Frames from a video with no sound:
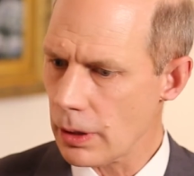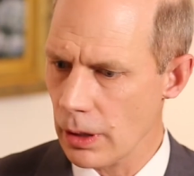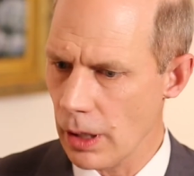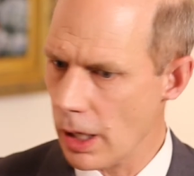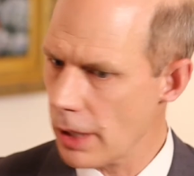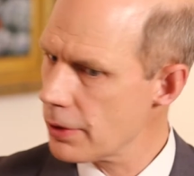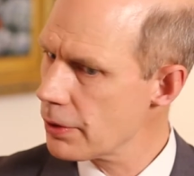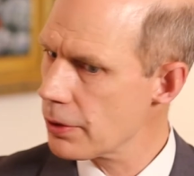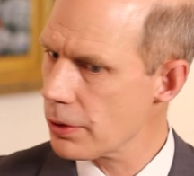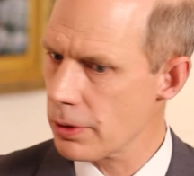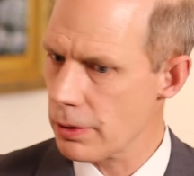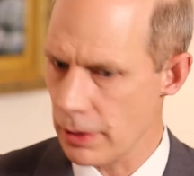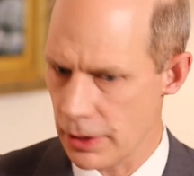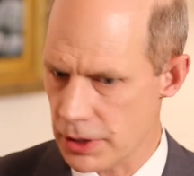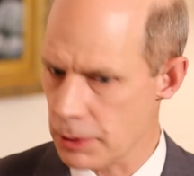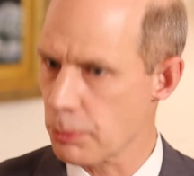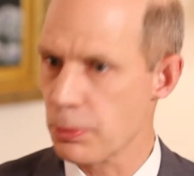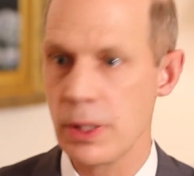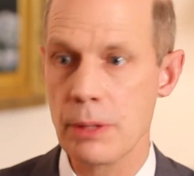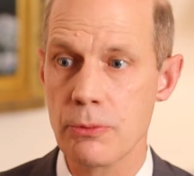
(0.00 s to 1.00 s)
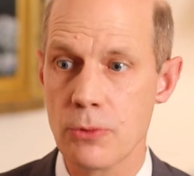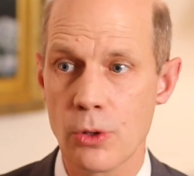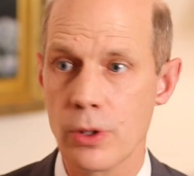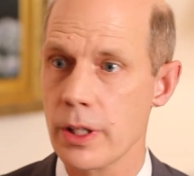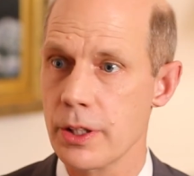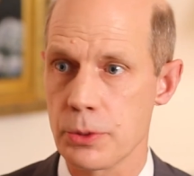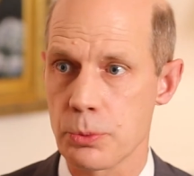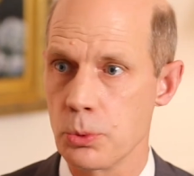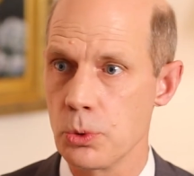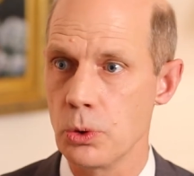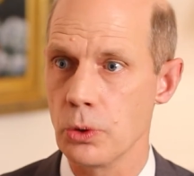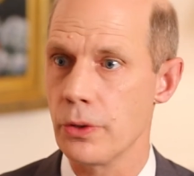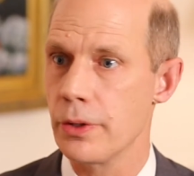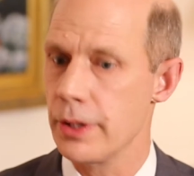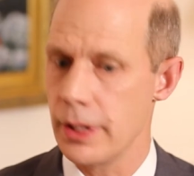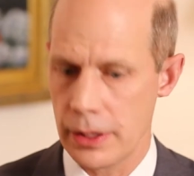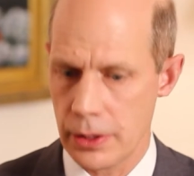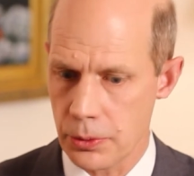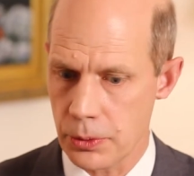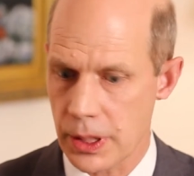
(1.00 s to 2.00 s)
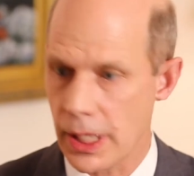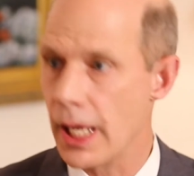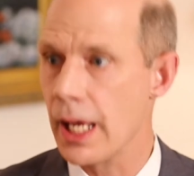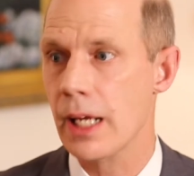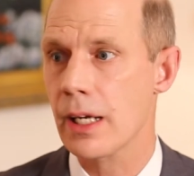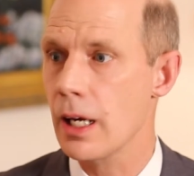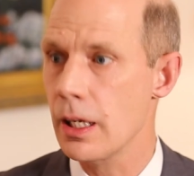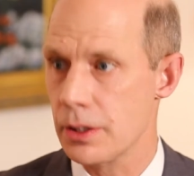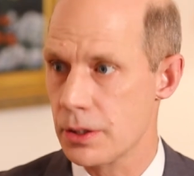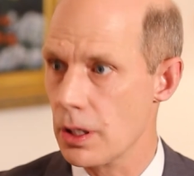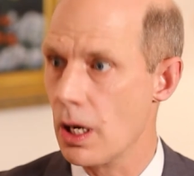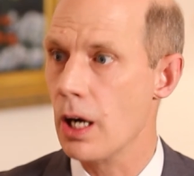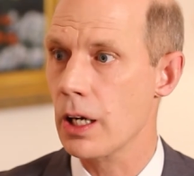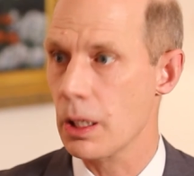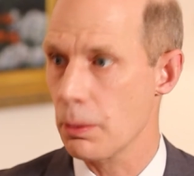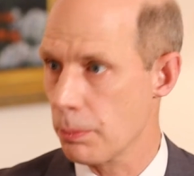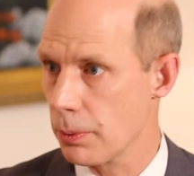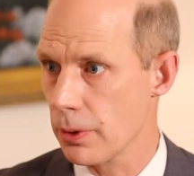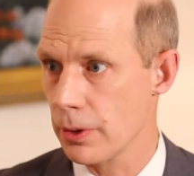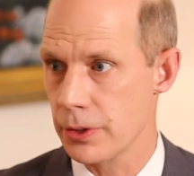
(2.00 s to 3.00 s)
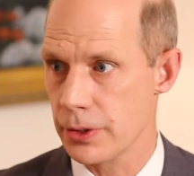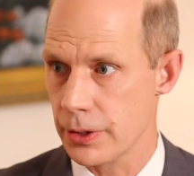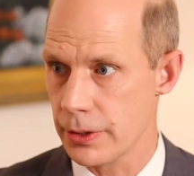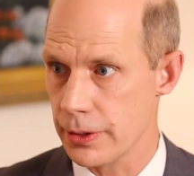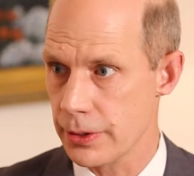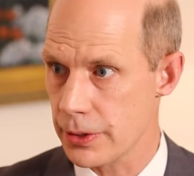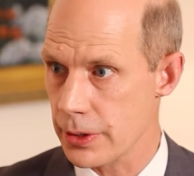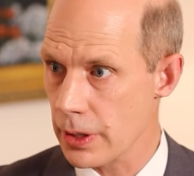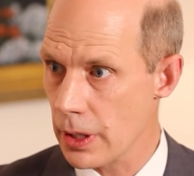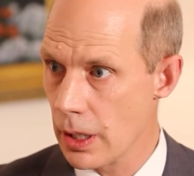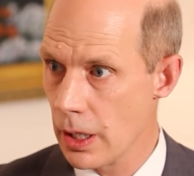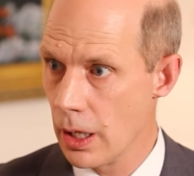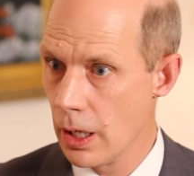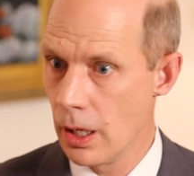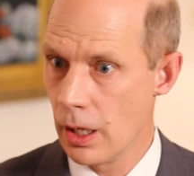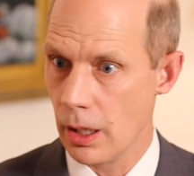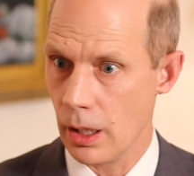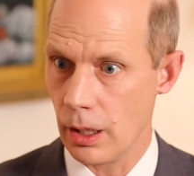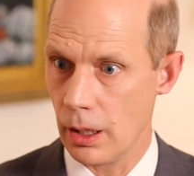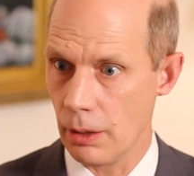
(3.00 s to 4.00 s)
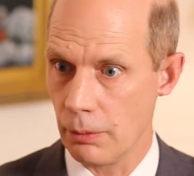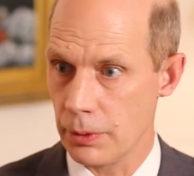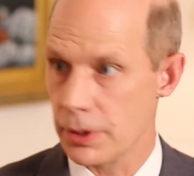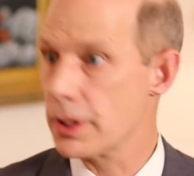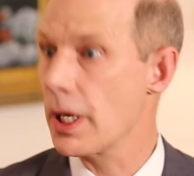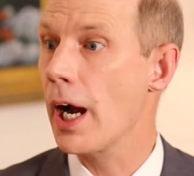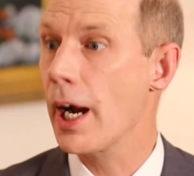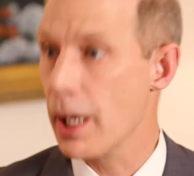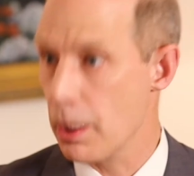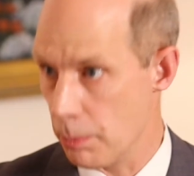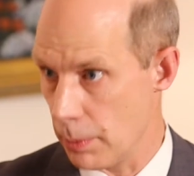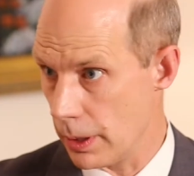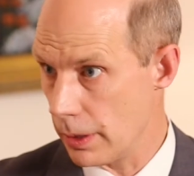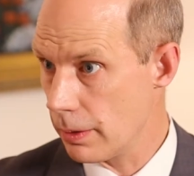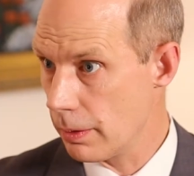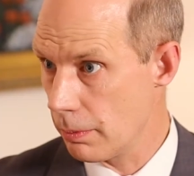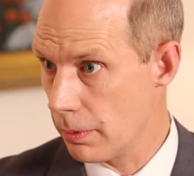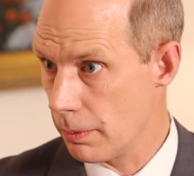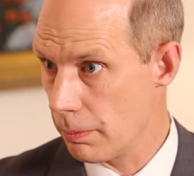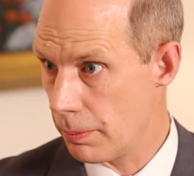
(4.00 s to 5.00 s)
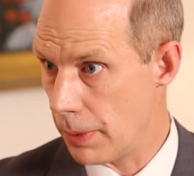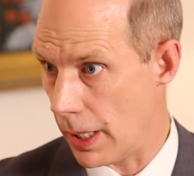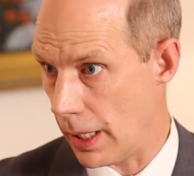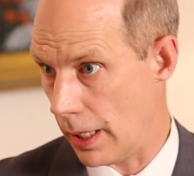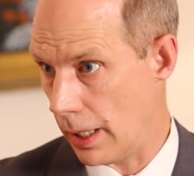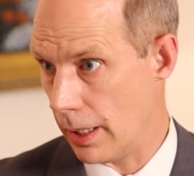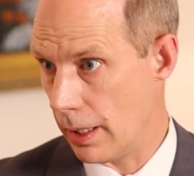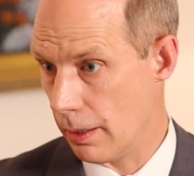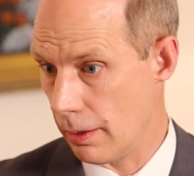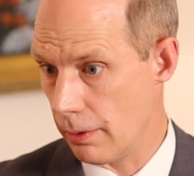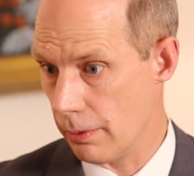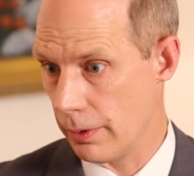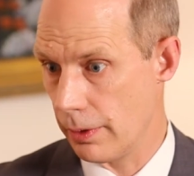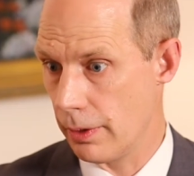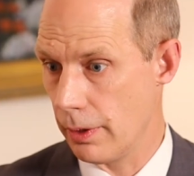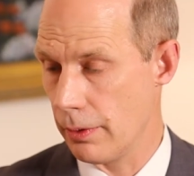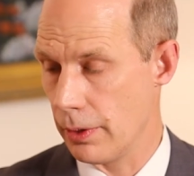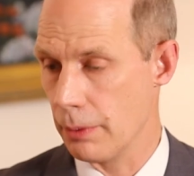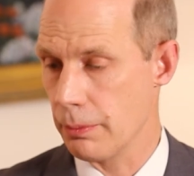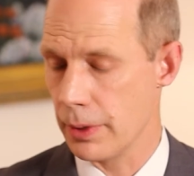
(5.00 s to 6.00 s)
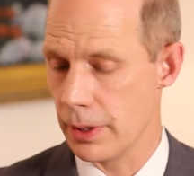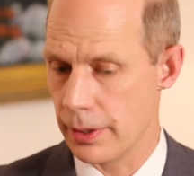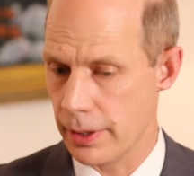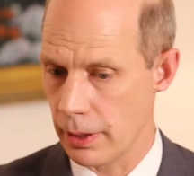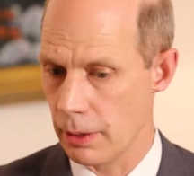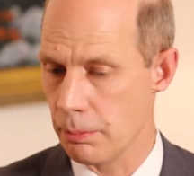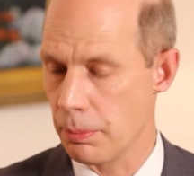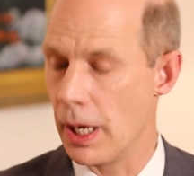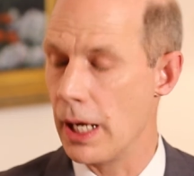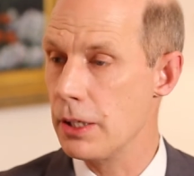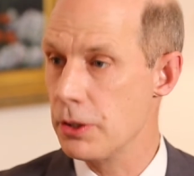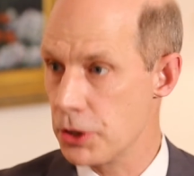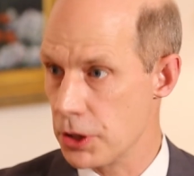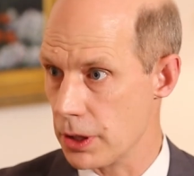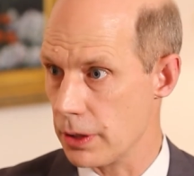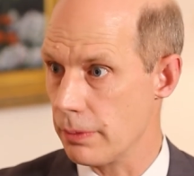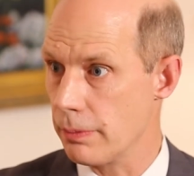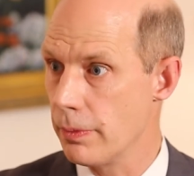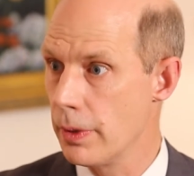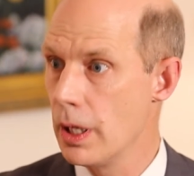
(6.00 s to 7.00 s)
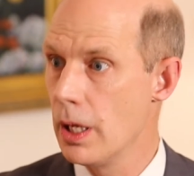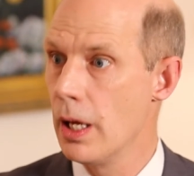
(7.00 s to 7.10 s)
under the Supreme Court has ruled that you cannot dock a person's retirement pay, their pension,